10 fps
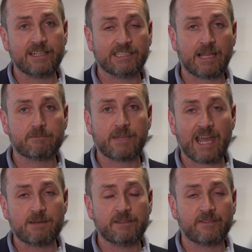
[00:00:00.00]
intercept
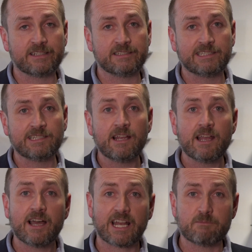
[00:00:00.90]
enemy fighters
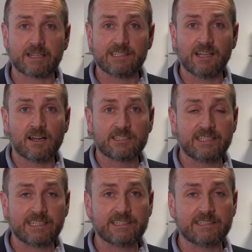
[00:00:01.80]
at a much larger
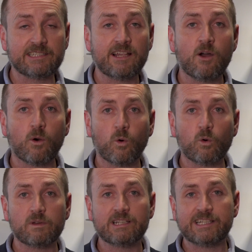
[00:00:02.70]
distance, all
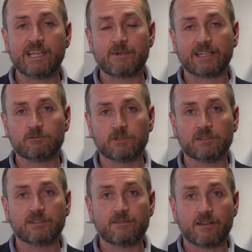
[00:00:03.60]
with the same
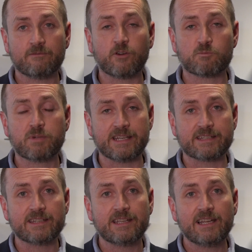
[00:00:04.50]
actual
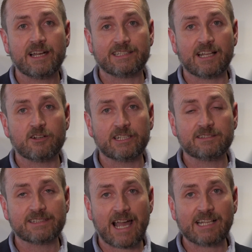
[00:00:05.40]
footprint as that
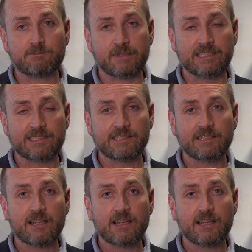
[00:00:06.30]
original gas piece,